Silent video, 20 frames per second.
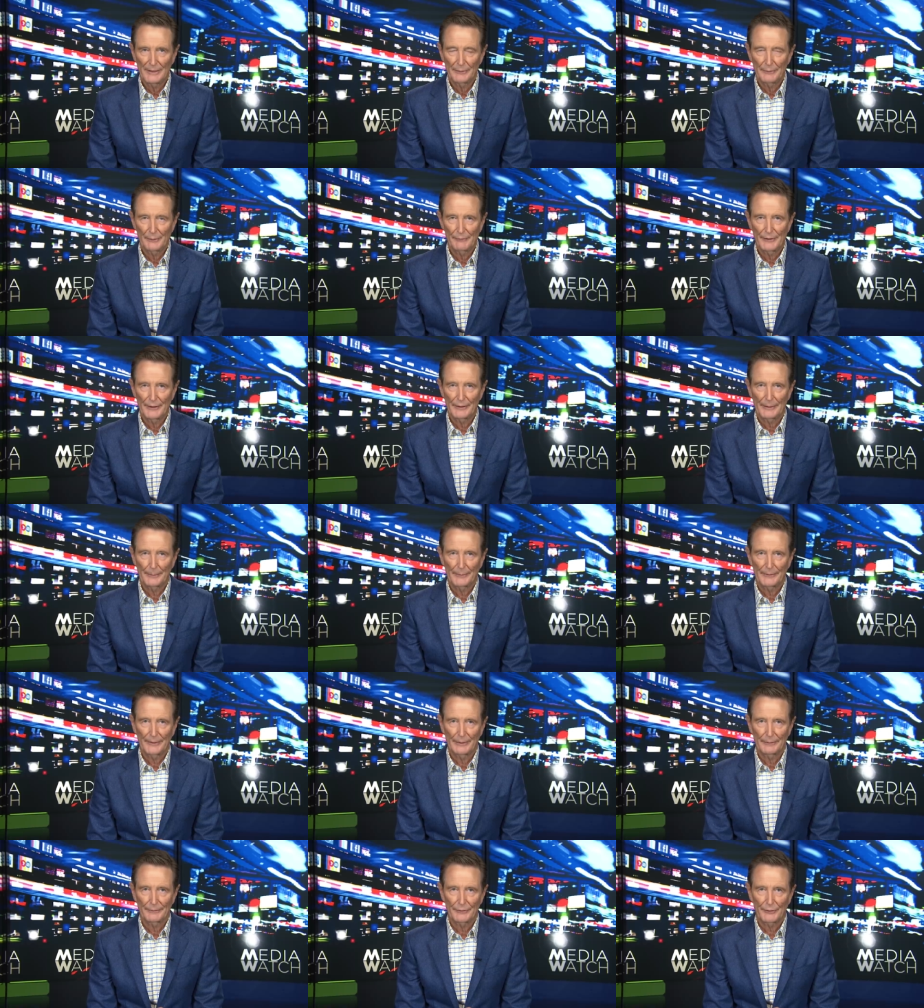and revealed
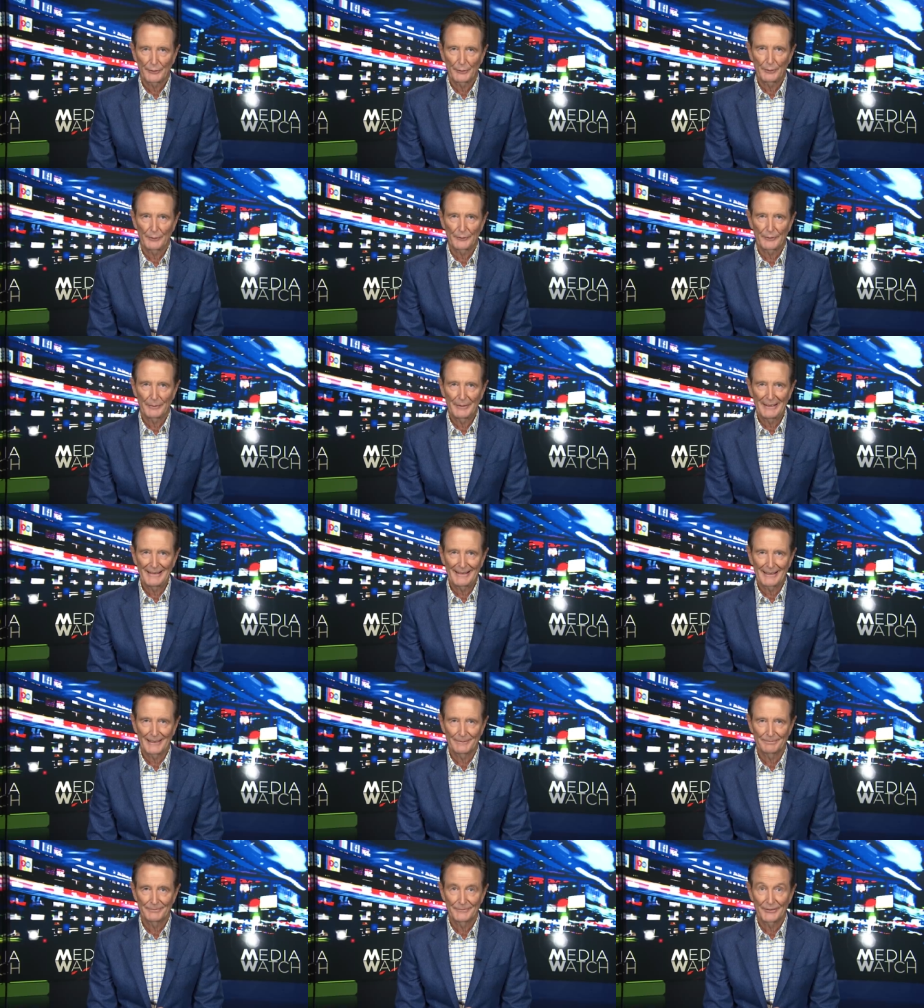himself to the
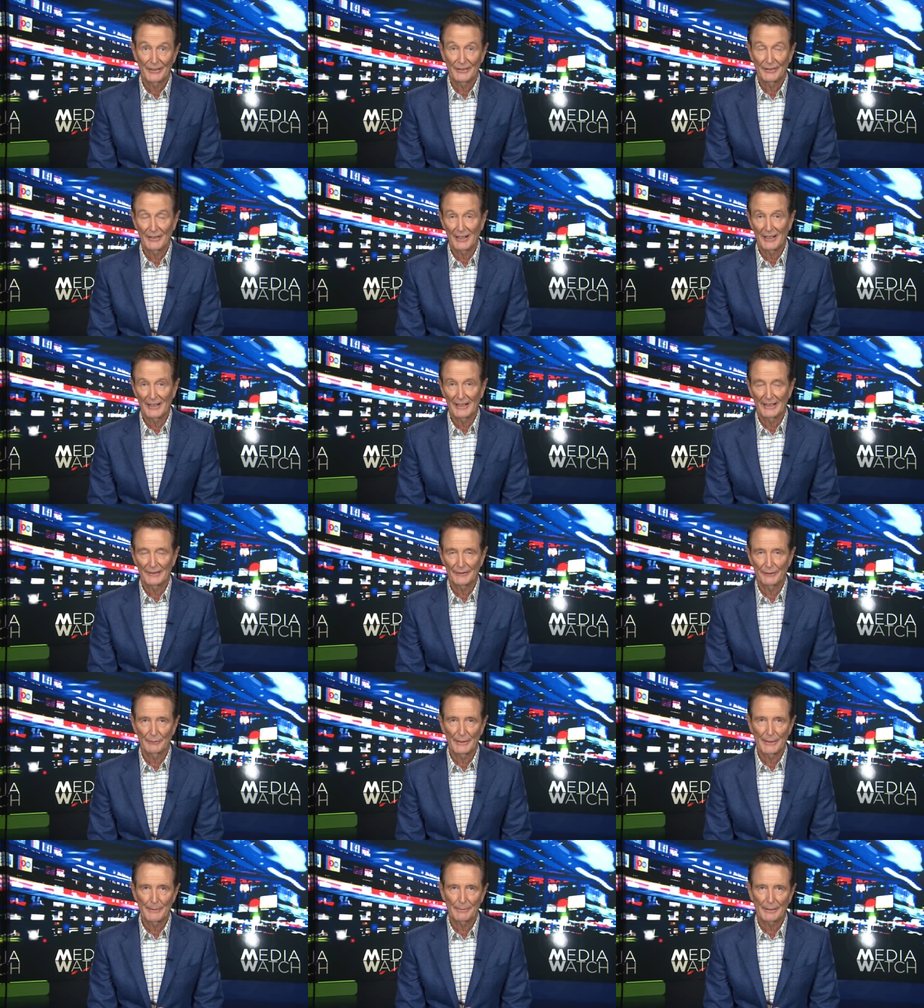media, denying
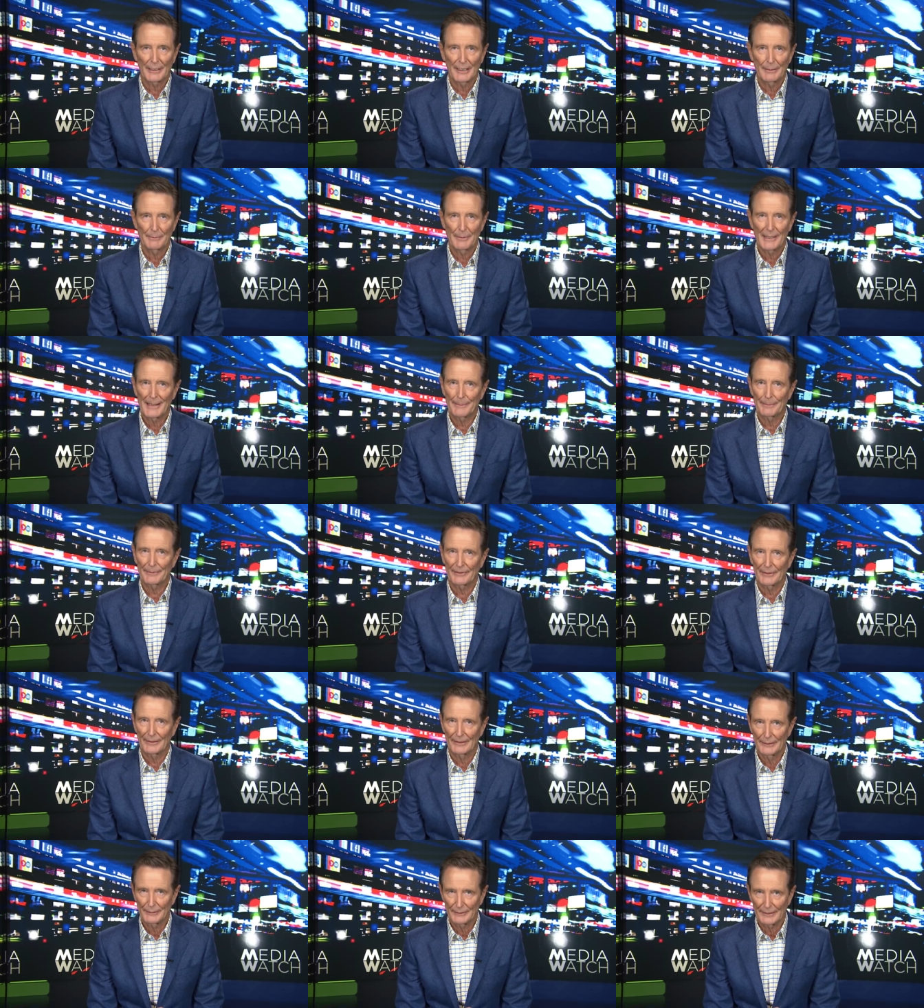the rape claim
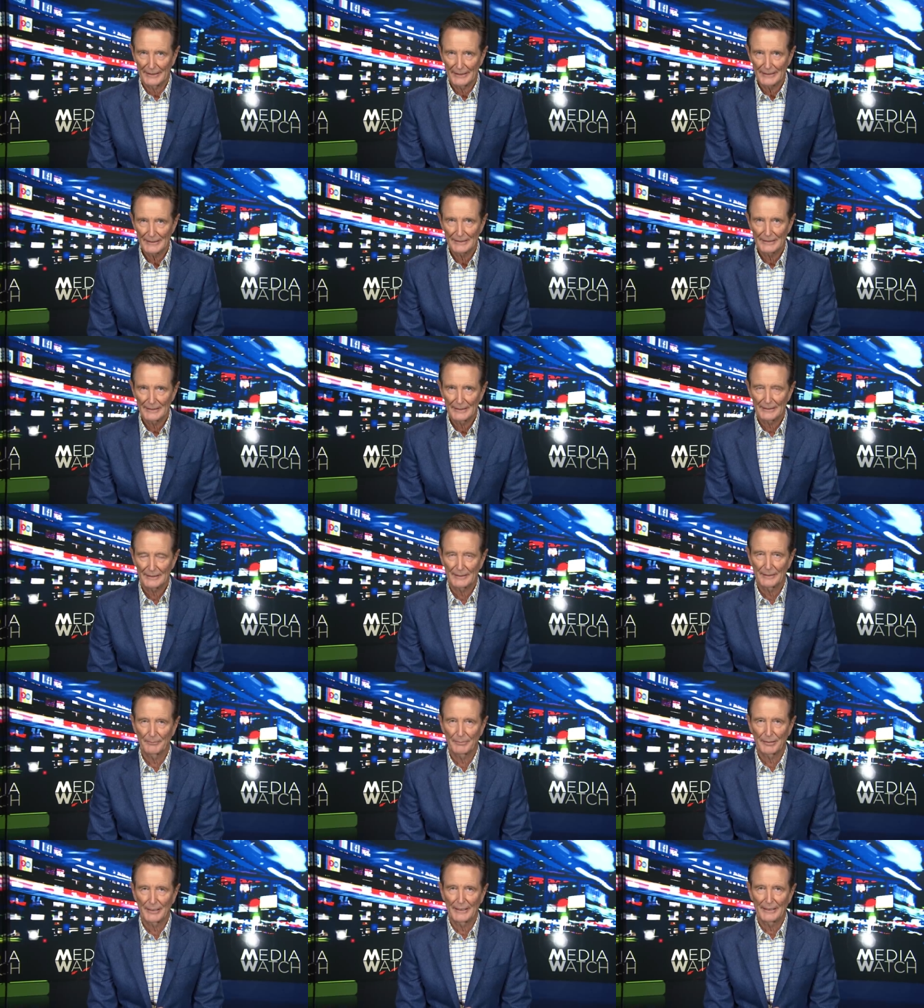absolutely and
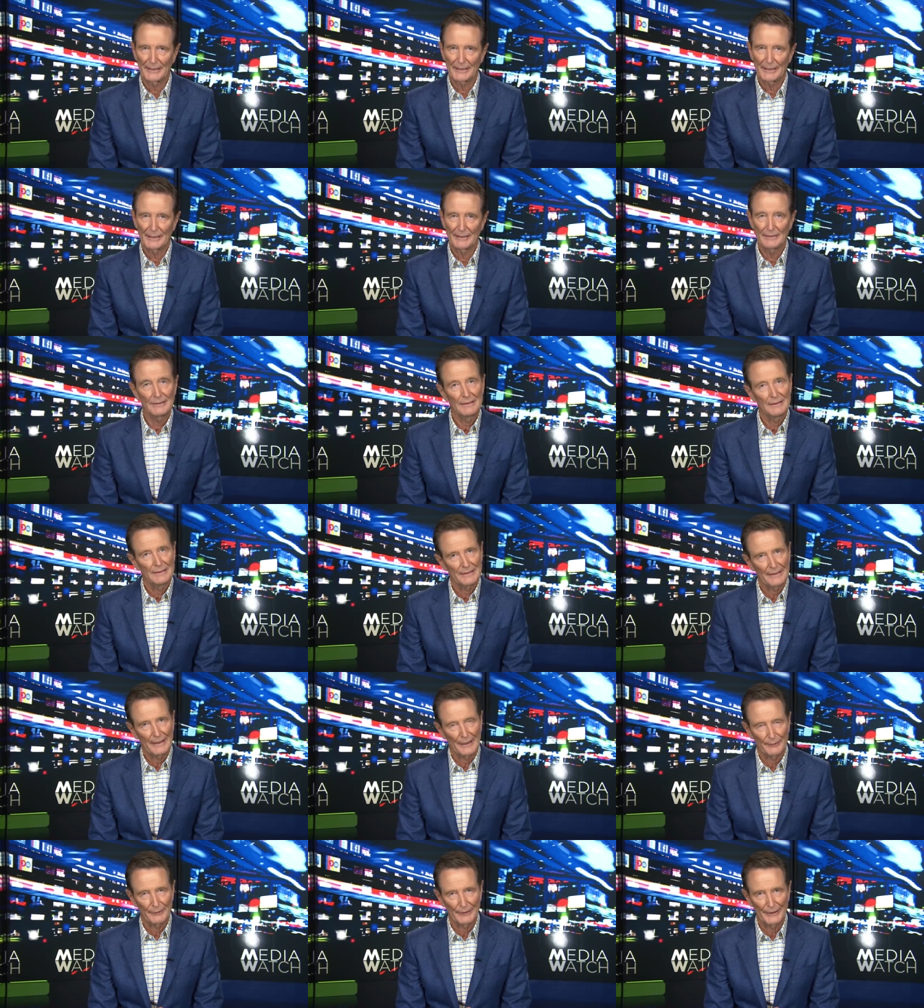complaining in
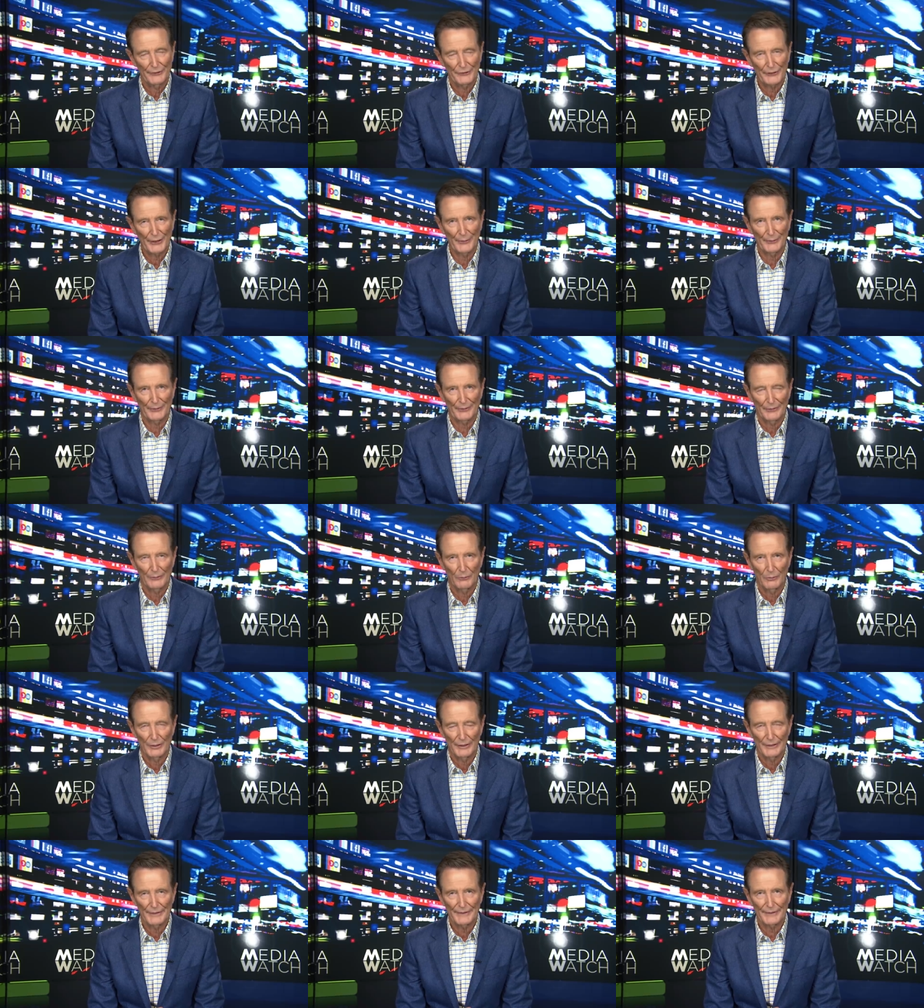carefully chosen
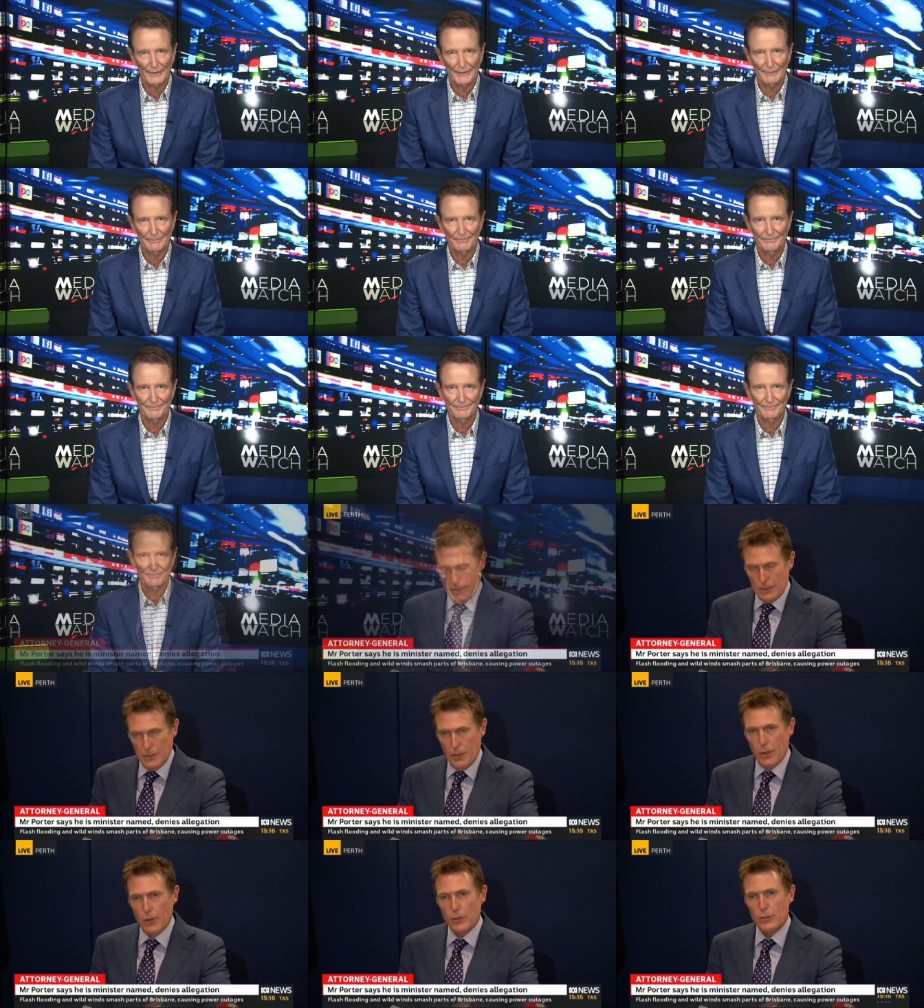words.
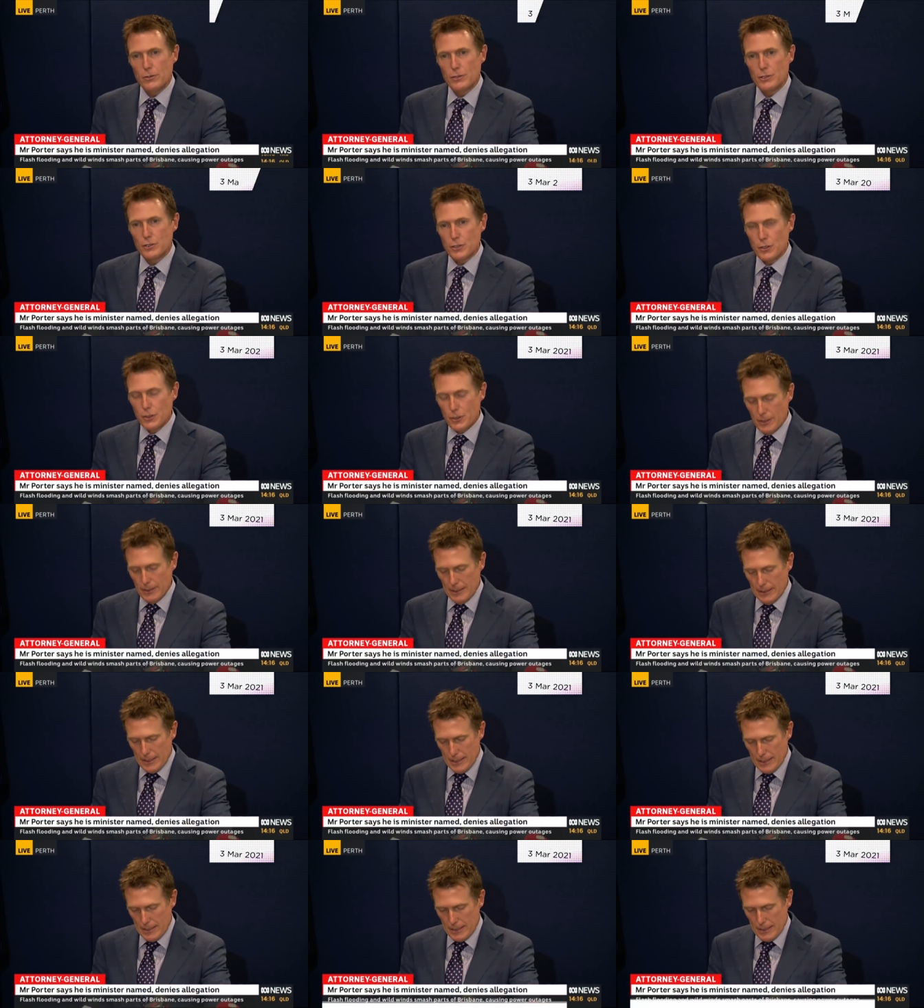No
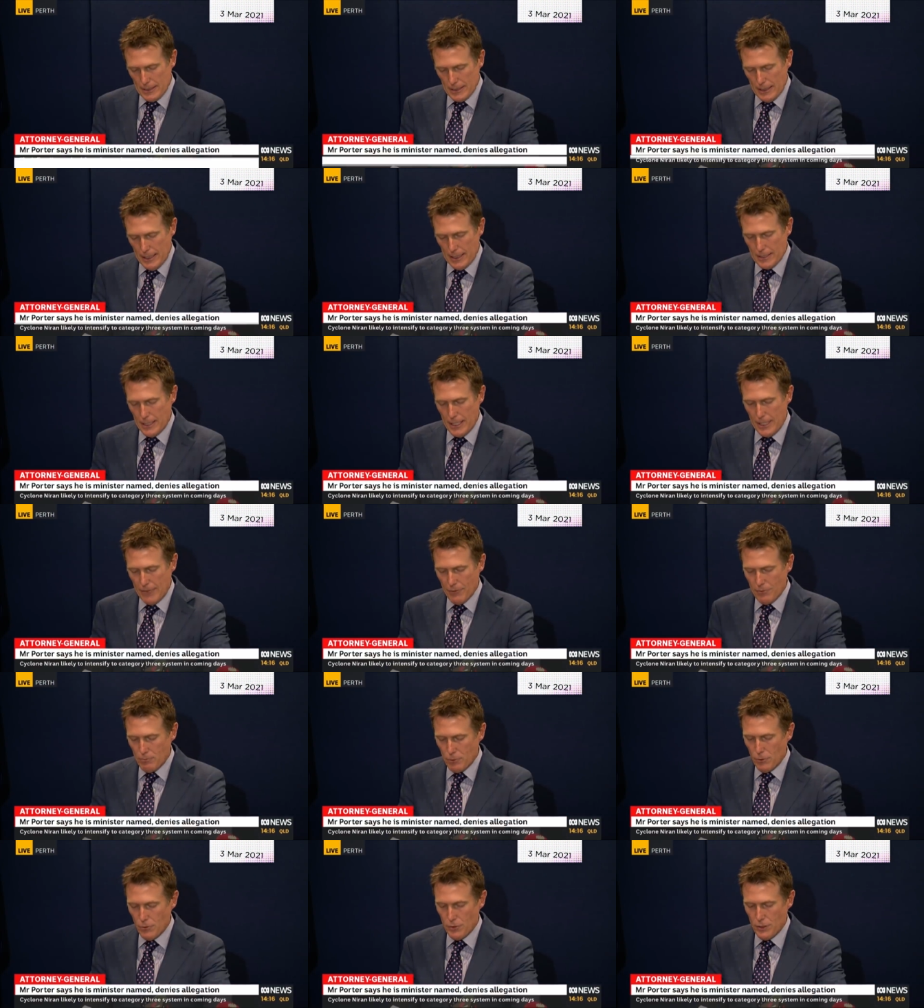journalist has ever
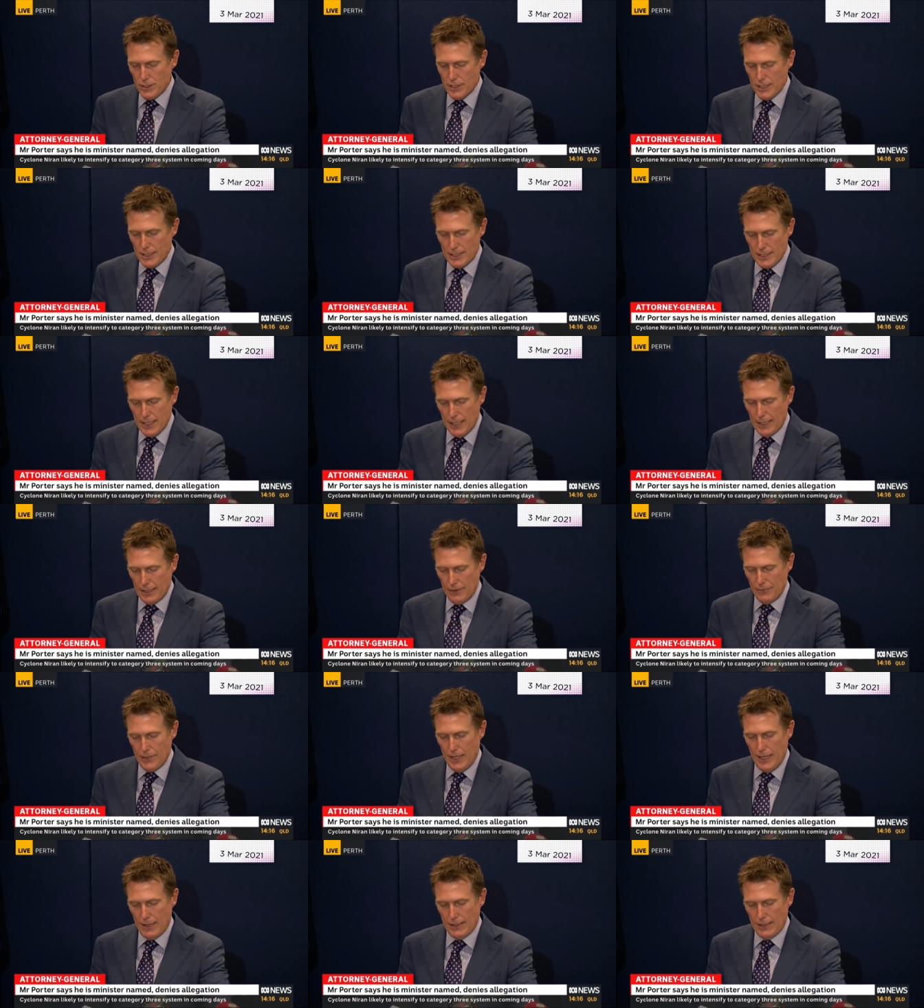put the detail of the